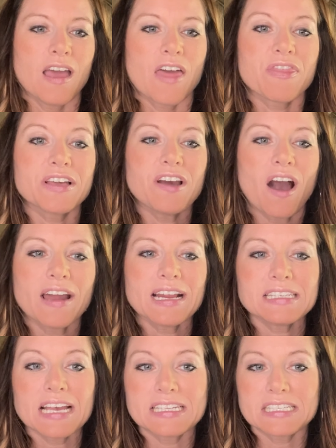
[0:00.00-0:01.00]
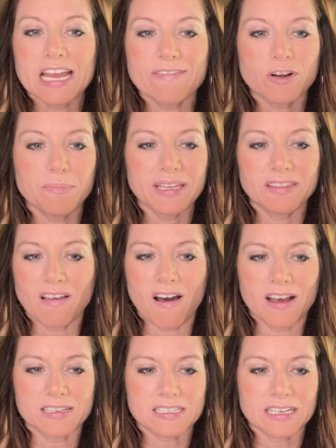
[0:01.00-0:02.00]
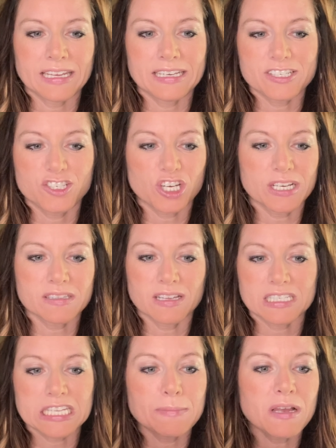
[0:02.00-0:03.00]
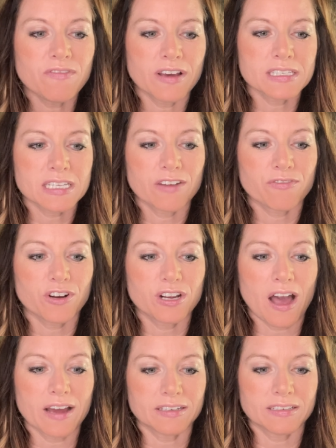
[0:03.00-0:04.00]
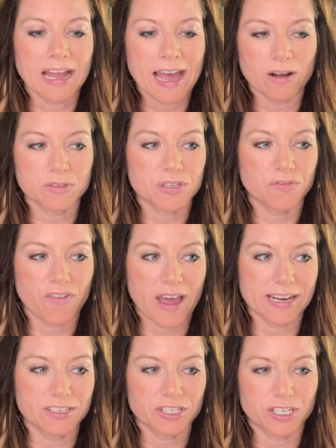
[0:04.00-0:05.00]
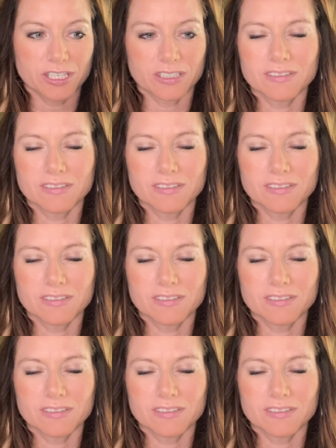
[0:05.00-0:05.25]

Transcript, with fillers: the goddess has never been lost. It is just that some of us have forgotten how to find her.